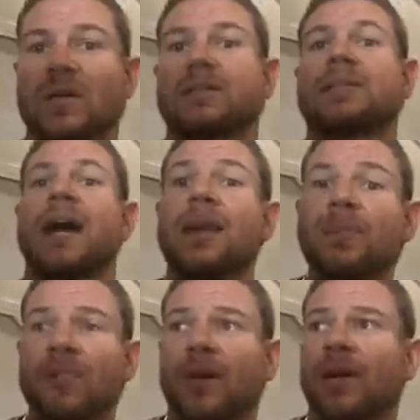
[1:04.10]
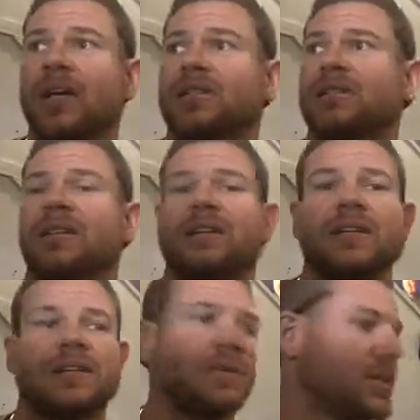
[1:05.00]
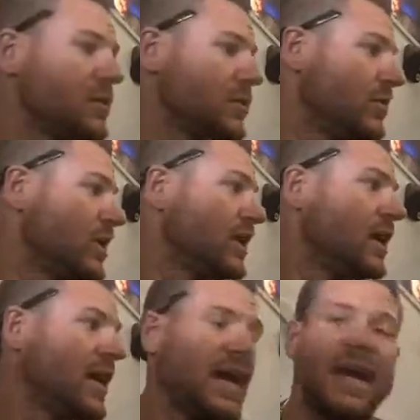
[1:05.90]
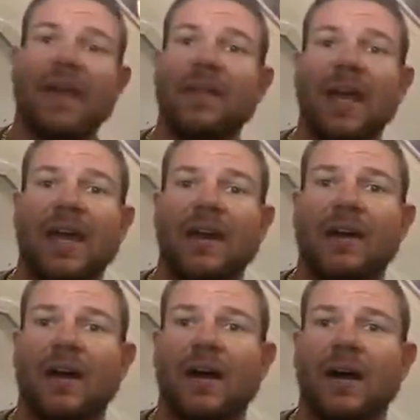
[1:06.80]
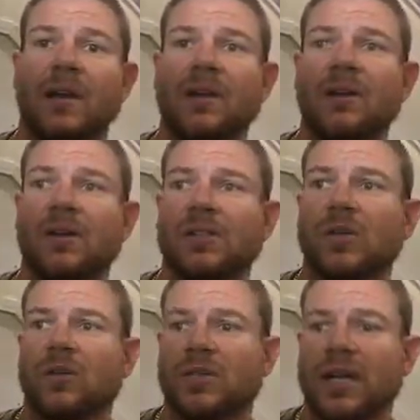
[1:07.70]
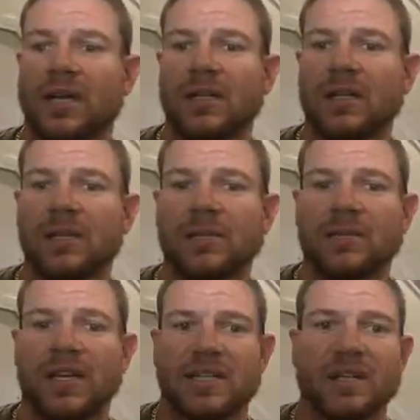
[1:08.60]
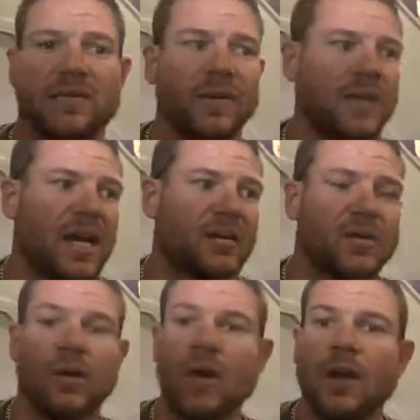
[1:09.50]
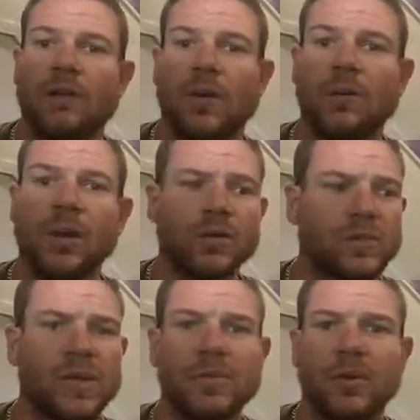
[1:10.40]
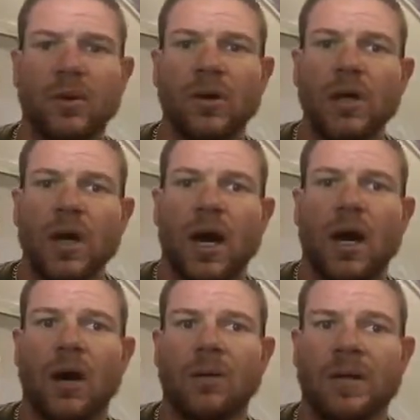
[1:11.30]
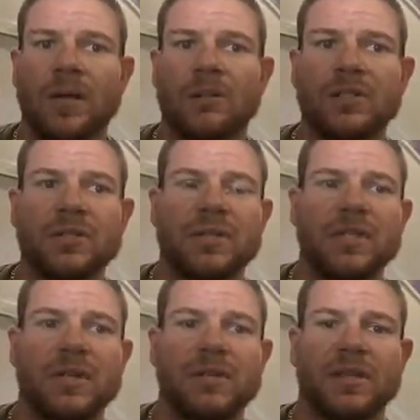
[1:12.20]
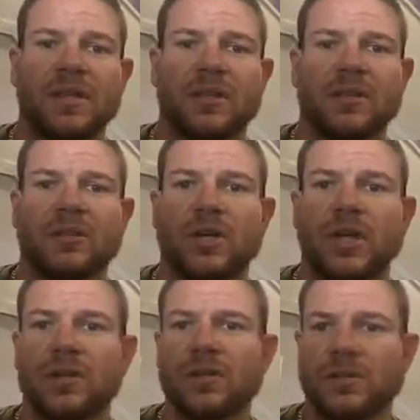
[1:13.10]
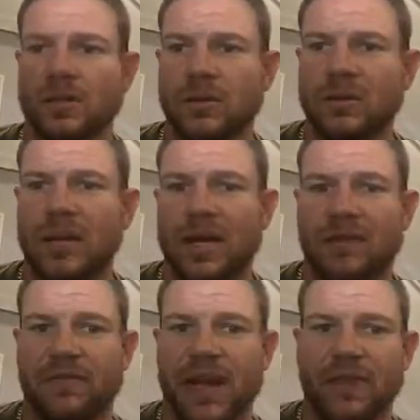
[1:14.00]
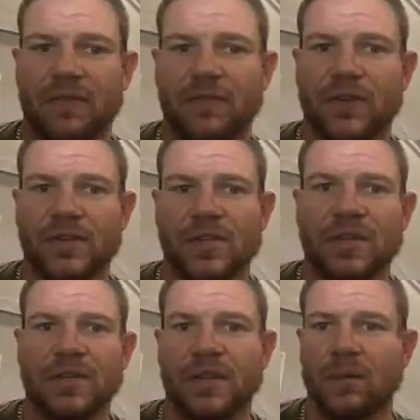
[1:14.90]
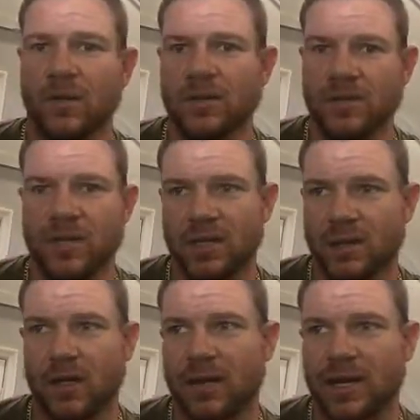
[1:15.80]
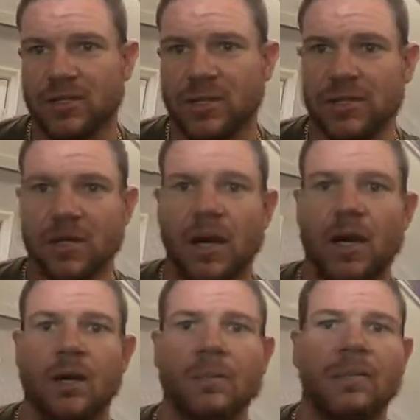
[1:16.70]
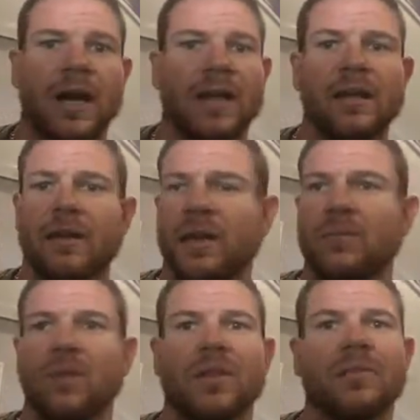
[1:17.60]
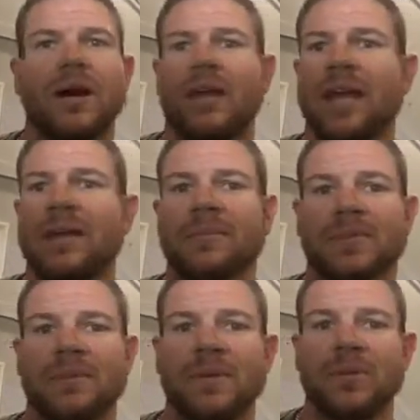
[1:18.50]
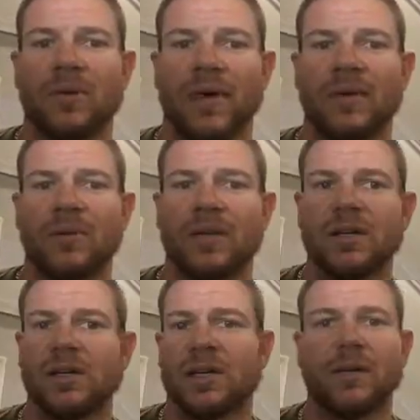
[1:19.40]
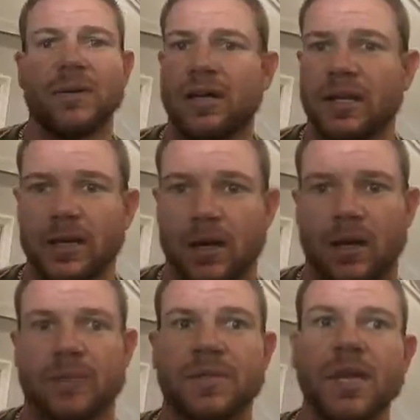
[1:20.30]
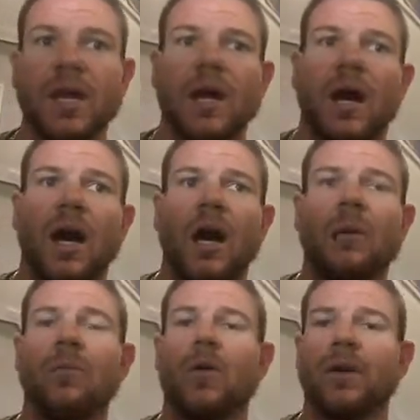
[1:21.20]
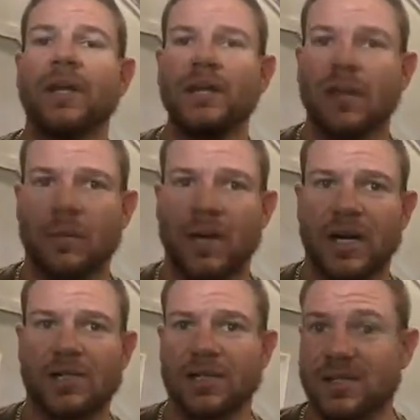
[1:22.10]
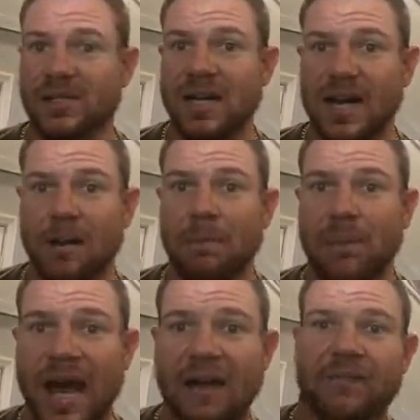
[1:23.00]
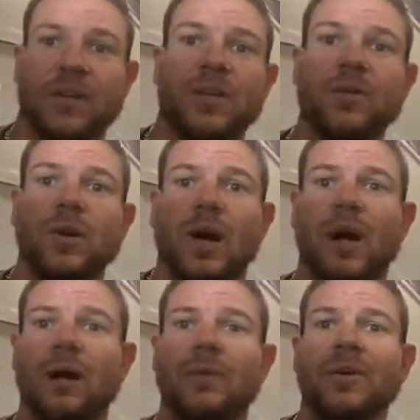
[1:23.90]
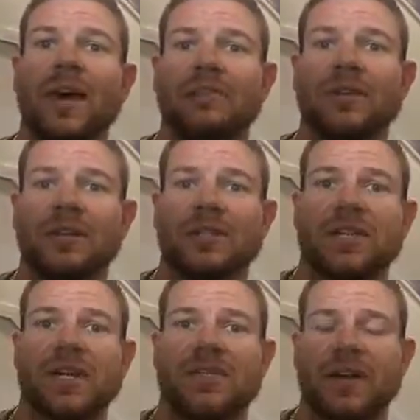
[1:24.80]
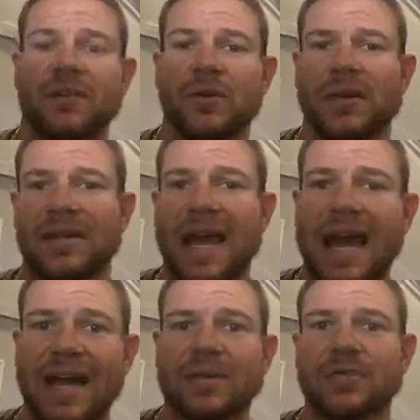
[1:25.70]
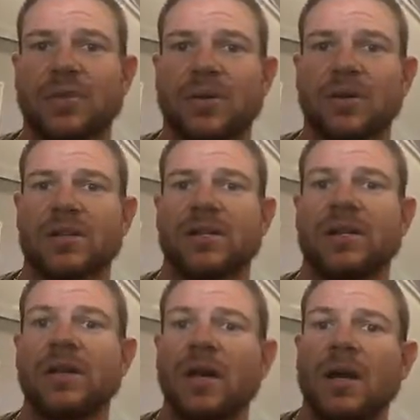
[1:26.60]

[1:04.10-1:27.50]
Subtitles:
what type of carbohydrates that they should be consuming. And then, you know, so we'll try to clear some of that stuff up now. So for most people, when they come into the gym and they're trying to lose a little bit of body fat, the first thing that they want to do is cut their carbohydrates. I hear it with about 80% of people. I eat pretty good. I don't eat any carbs. Well, eating carbohydrates is not bad for you. You have to understand that if you're an active person,